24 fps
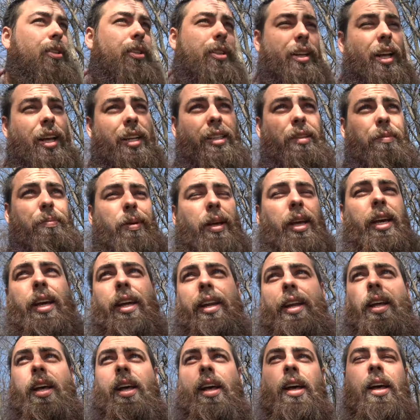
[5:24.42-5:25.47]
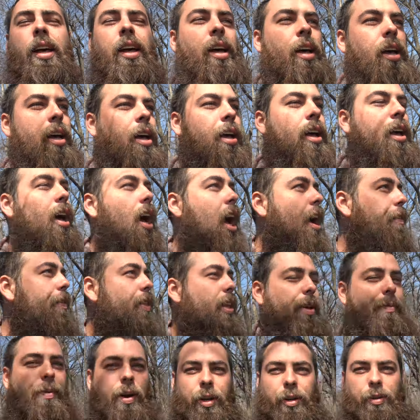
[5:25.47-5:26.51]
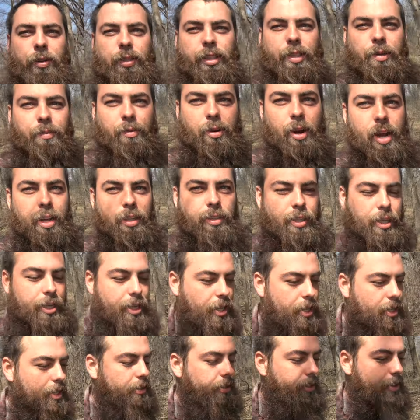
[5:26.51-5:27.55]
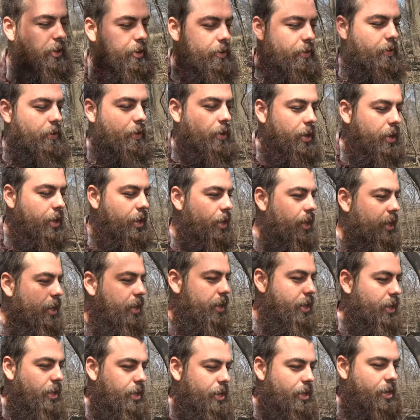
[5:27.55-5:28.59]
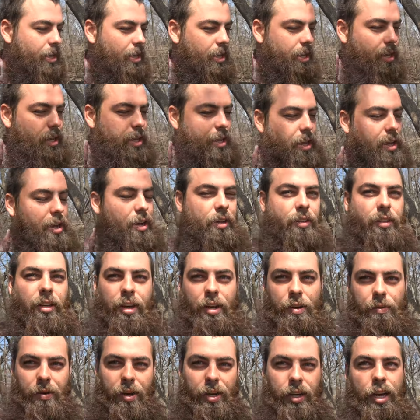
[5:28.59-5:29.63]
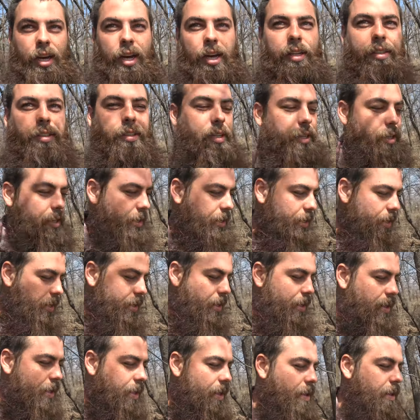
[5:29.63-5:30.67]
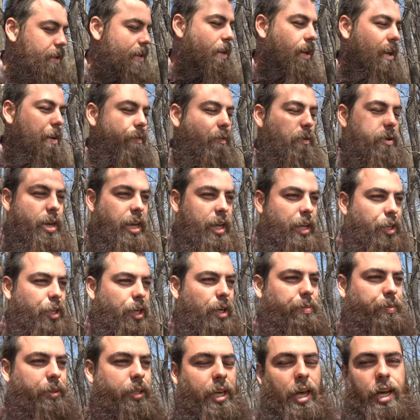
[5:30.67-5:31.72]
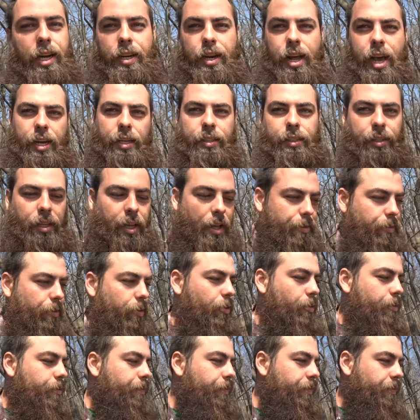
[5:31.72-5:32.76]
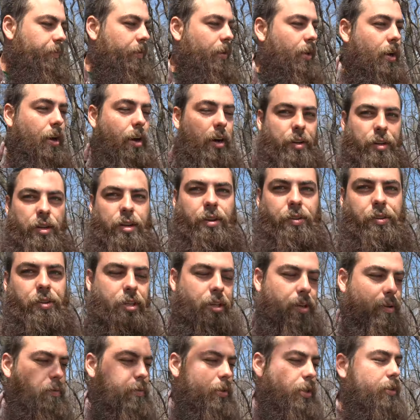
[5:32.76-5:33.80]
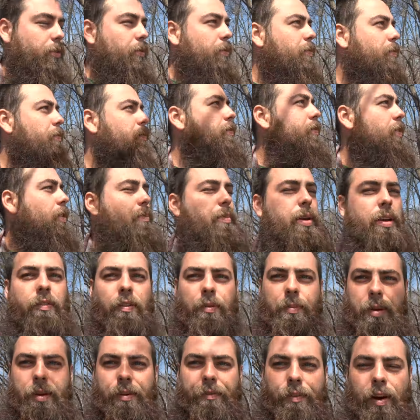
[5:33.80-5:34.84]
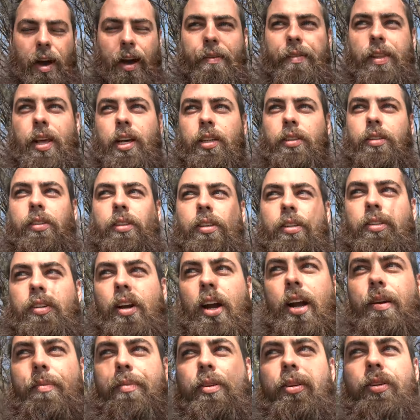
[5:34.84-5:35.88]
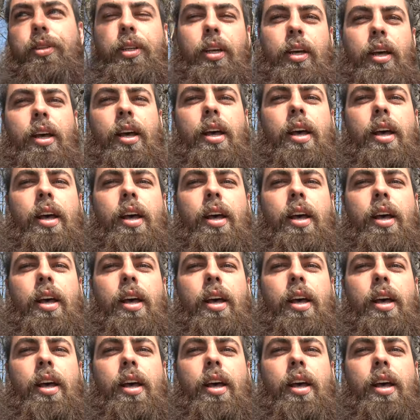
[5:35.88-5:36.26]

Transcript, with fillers: that's the plan. I even think about doing something crazy. So I'll tell you what, guys, if we can jump to that next level on YouTube, which would, for me, would be 5,000 subscribers,